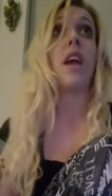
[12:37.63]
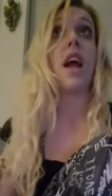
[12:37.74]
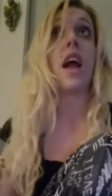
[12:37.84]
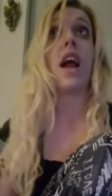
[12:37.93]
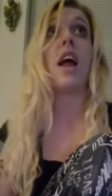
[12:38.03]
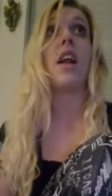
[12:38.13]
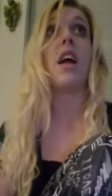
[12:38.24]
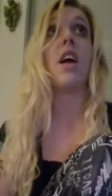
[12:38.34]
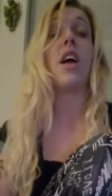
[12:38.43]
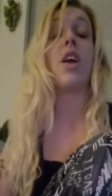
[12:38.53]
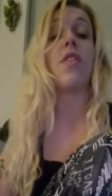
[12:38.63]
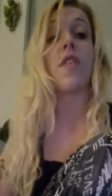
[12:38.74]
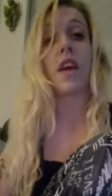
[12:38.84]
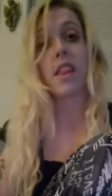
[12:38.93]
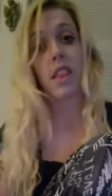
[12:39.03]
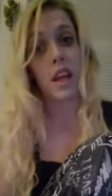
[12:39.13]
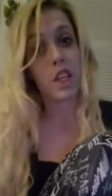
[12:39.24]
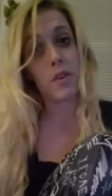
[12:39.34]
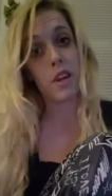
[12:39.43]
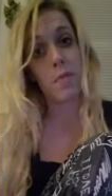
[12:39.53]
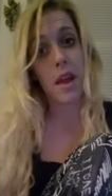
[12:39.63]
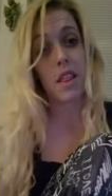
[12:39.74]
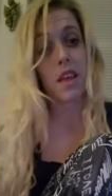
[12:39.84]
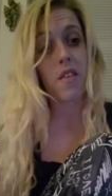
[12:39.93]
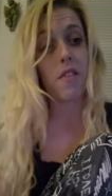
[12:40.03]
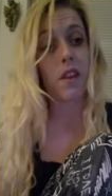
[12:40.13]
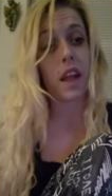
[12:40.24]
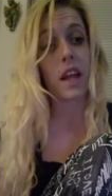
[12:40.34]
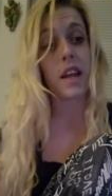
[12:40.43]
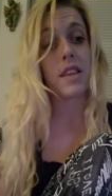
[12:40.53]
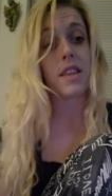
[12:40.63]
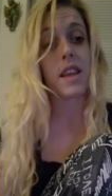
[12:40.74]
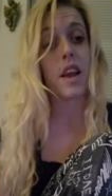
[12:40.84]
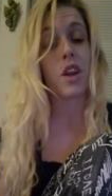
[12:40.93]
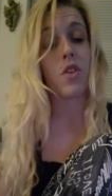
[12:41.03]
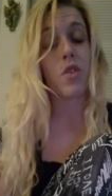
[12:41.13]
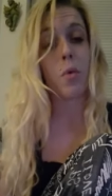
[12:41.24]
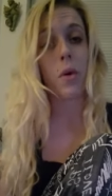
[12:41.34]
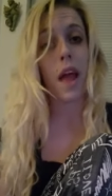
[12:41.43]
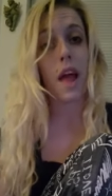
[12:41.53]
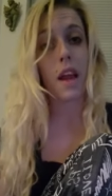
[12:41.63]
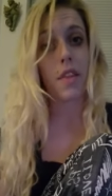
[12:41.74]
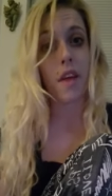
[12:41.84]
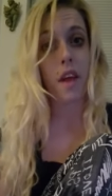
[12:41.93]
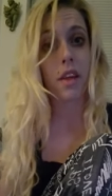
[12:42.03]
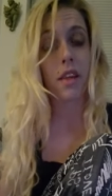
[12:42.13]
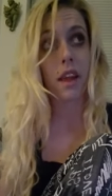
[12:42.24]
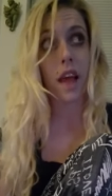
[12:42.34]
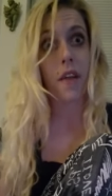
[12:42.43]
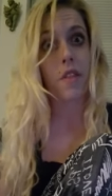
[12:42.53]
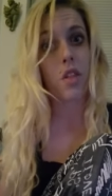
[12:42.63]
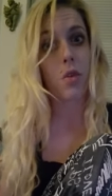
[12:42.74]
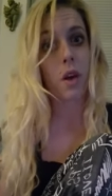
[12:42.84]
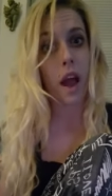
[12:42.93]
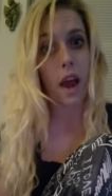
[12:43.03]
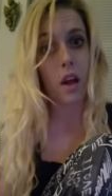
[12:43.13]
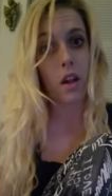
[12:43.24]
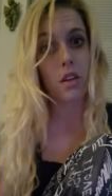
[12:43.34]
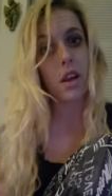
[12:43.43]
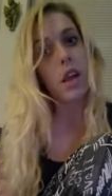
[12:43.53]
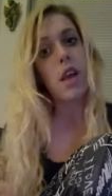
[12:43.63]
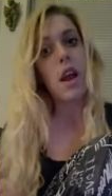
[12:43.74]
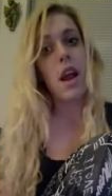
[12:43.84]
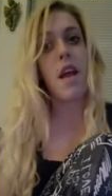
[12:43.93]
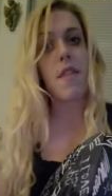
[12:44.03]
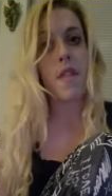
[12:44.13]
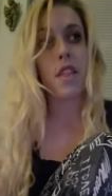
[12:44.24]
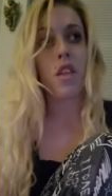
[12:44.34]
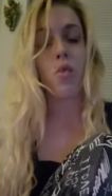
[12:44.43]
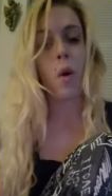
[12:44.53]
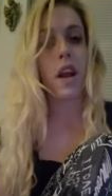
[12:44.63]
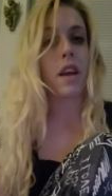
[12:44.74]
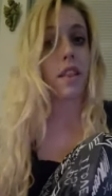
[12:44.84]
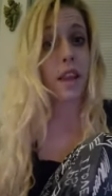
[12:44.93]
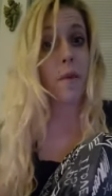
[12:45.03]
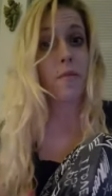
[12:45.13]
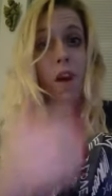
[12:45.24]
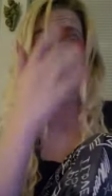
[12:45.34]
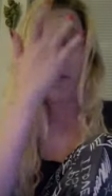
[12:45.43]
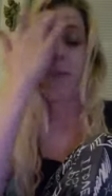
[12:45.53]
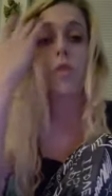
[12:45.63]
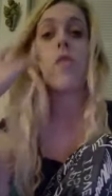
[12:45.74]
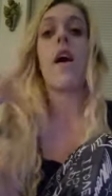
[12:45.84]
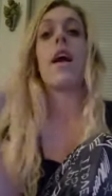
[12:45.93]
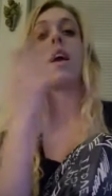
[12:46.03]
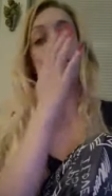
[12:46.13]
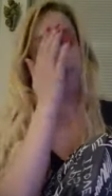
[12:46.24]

And you think it's like too expensive, like instead you just won't get anything like at the store at all. And this is what it could stem from, right?